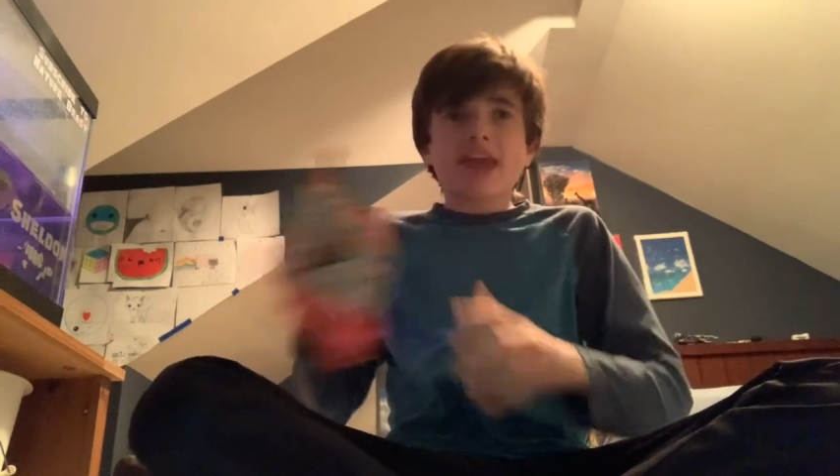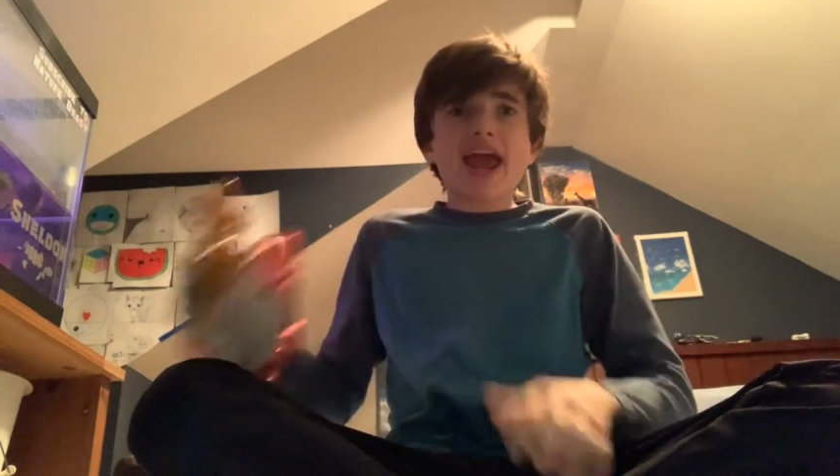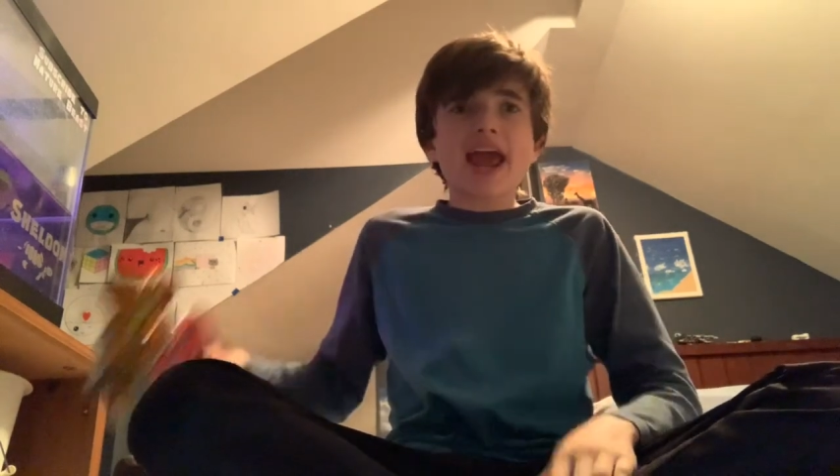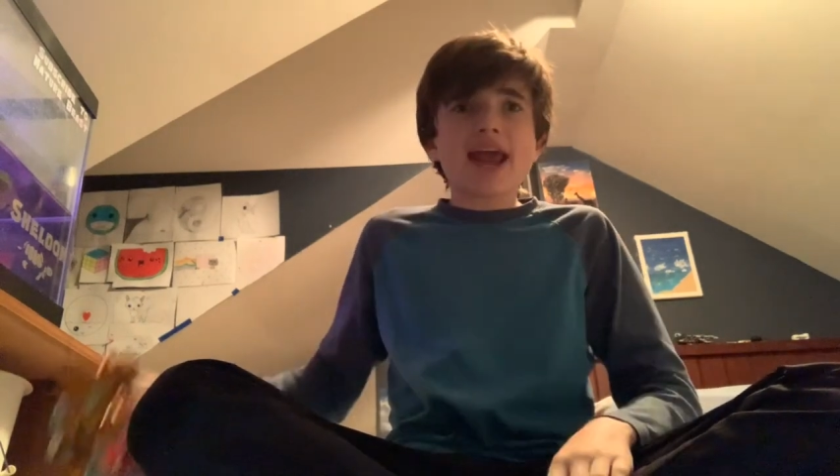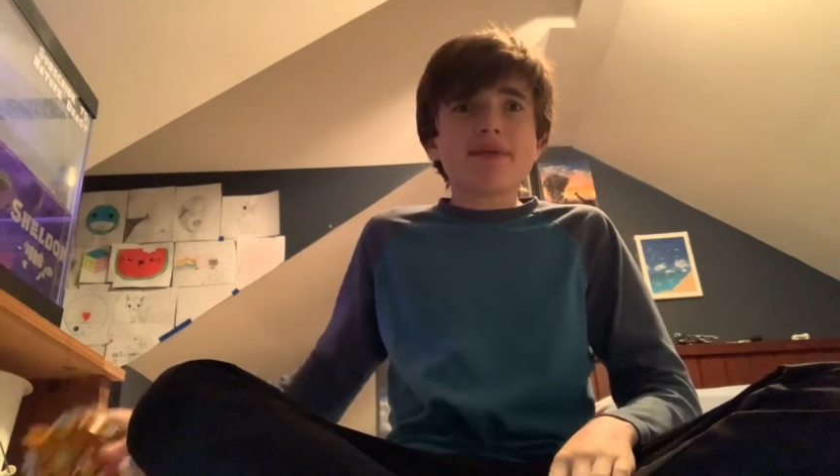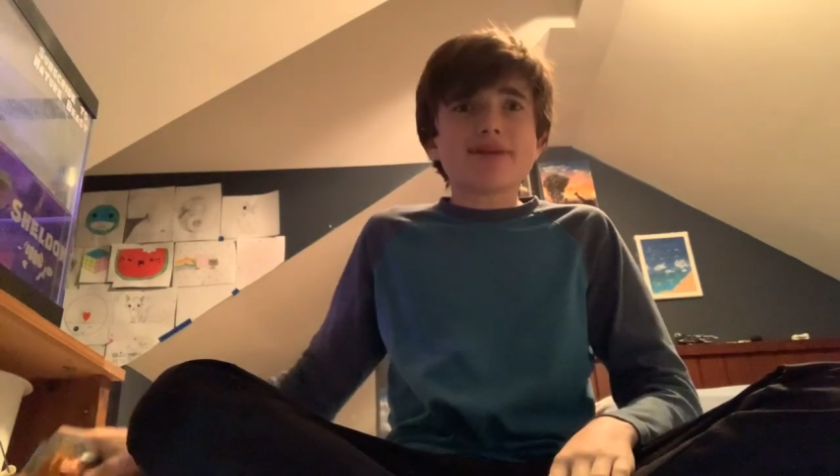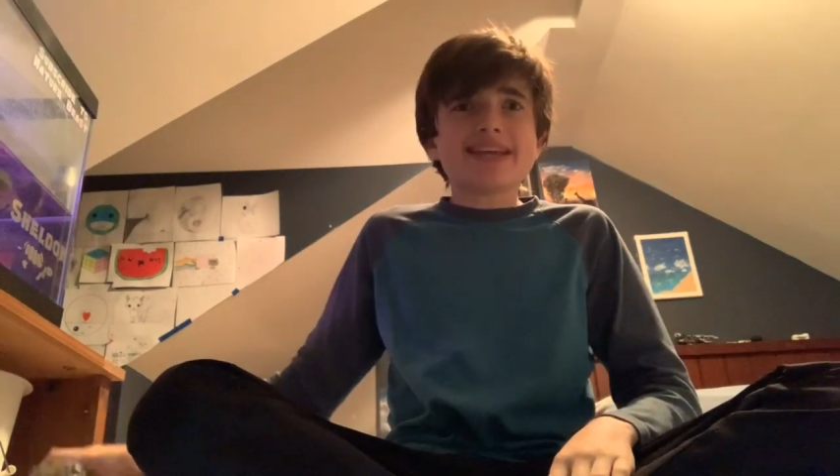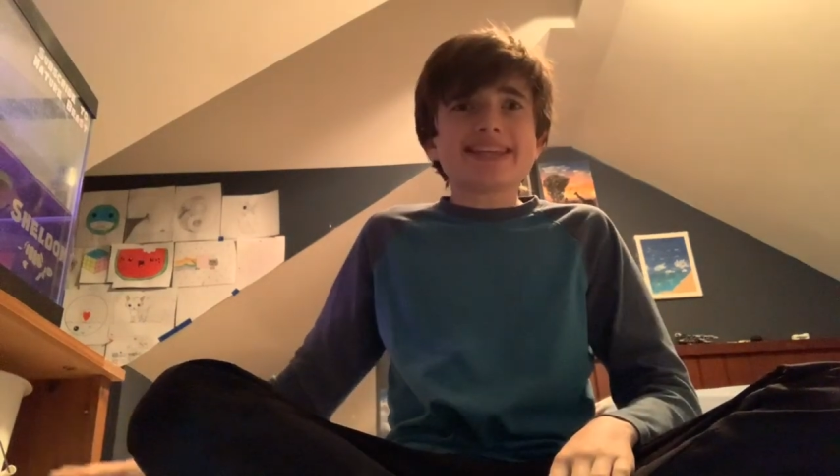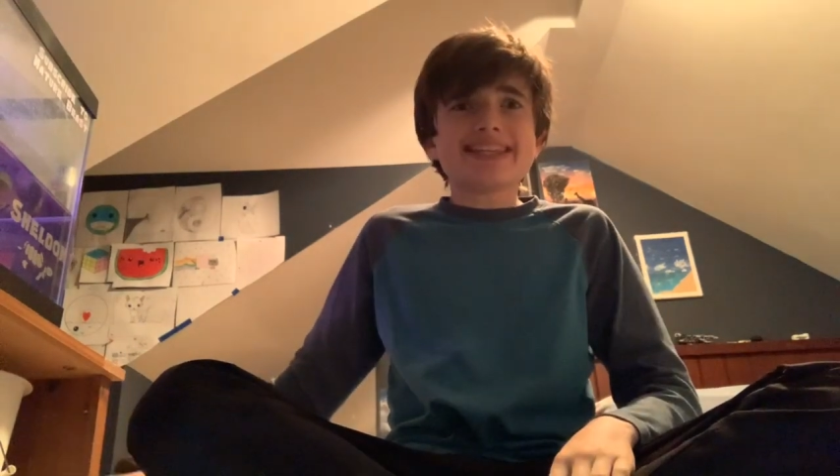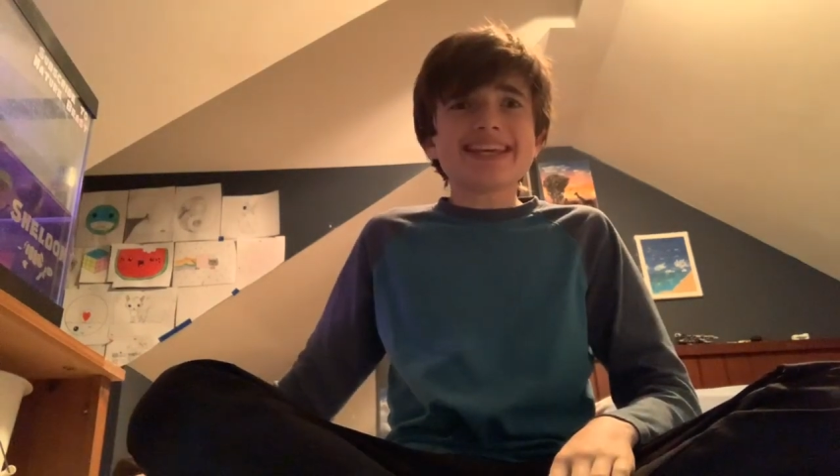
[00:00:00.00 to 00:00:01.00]
A, B,
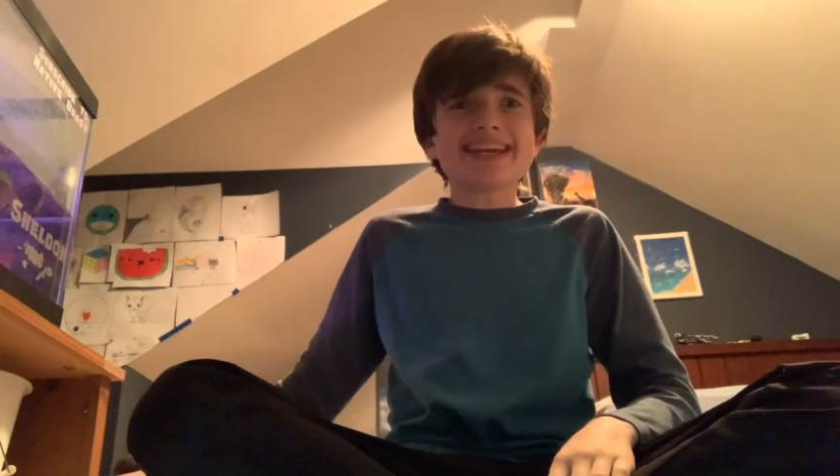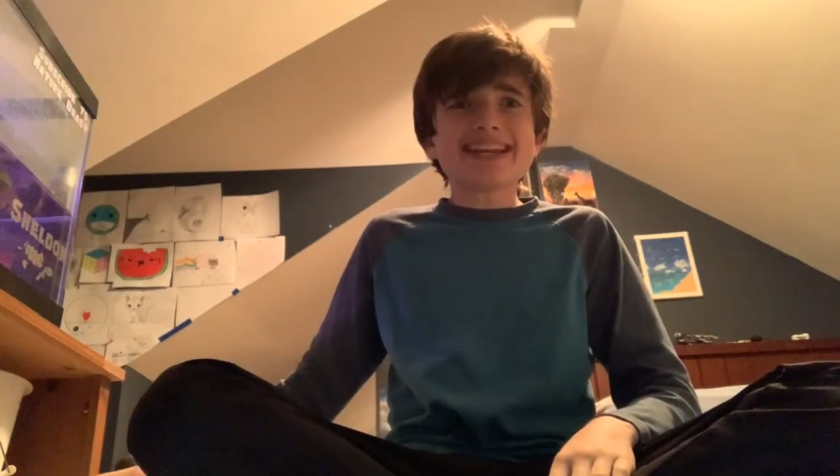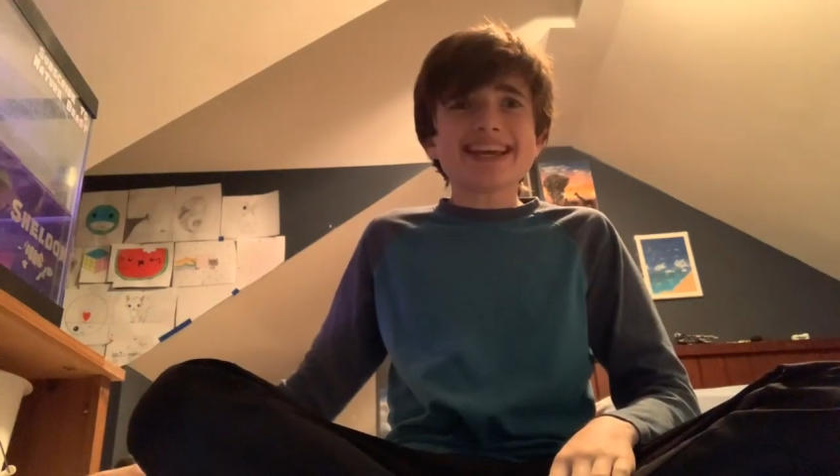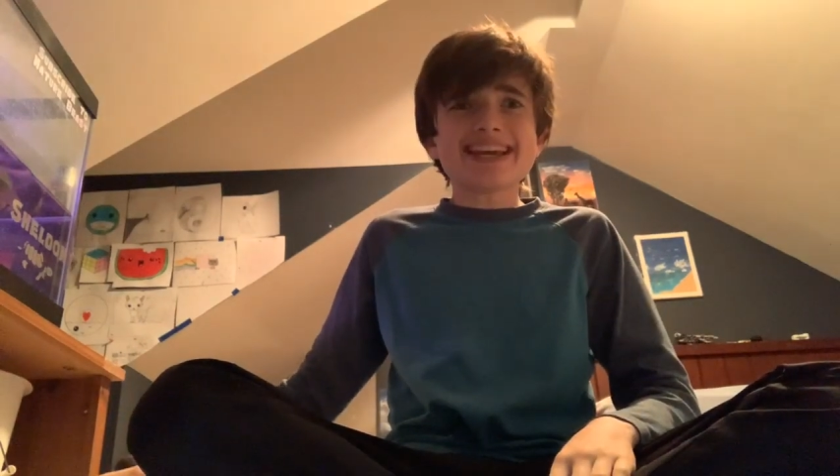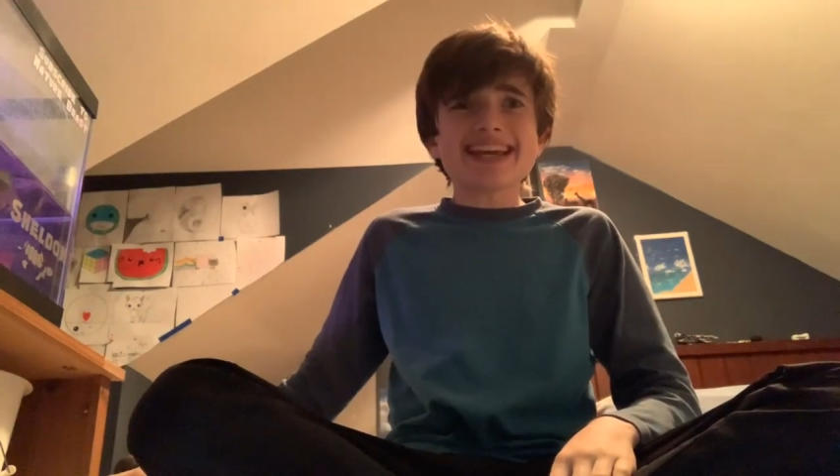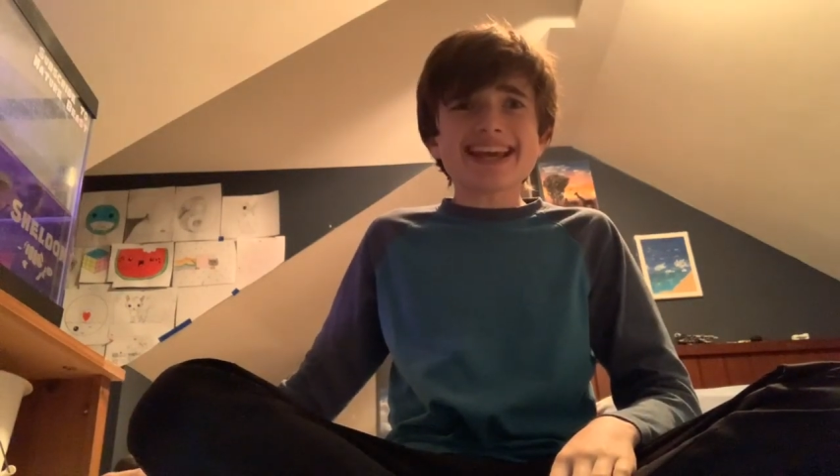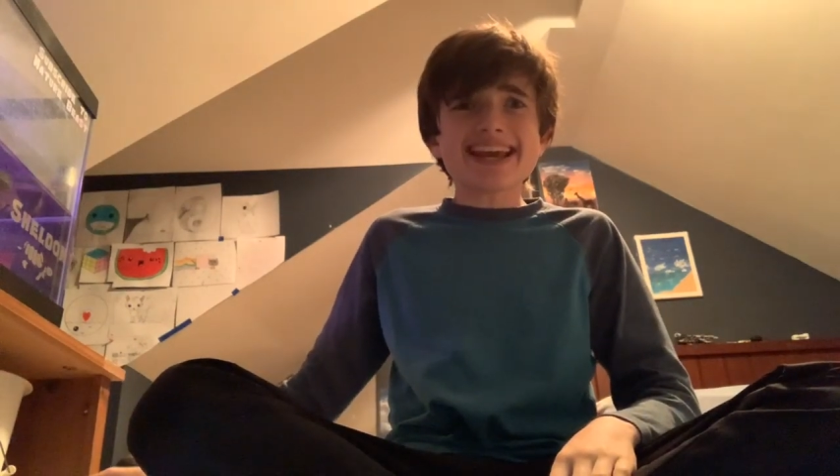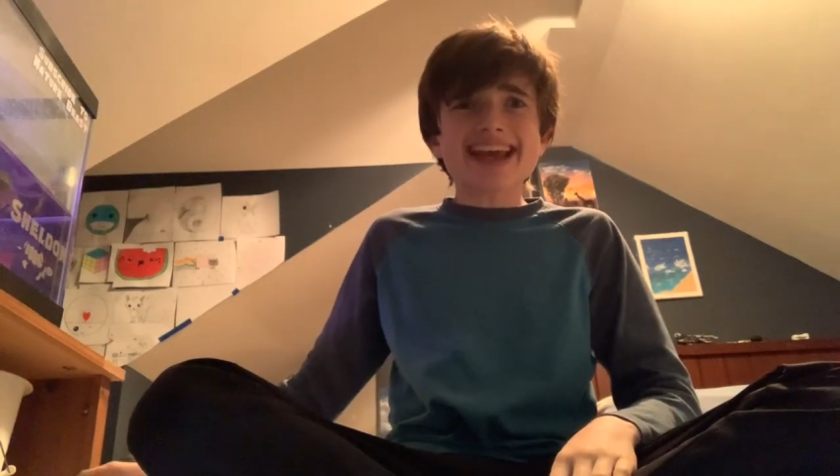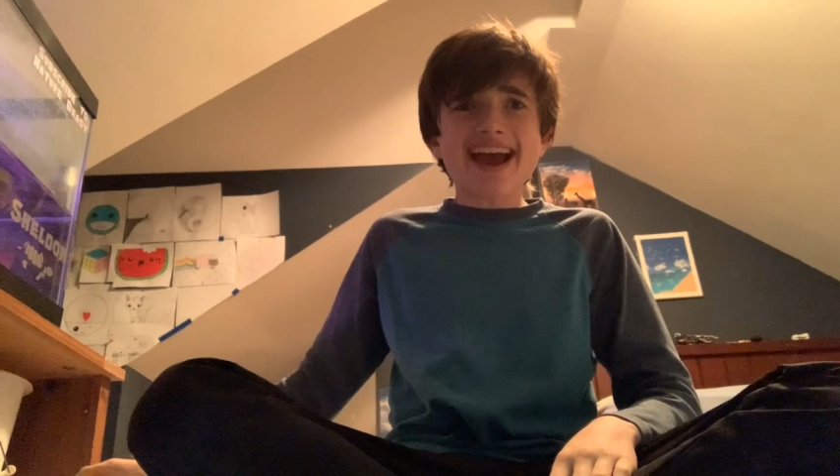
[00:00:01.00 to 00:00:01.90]
C, D, E,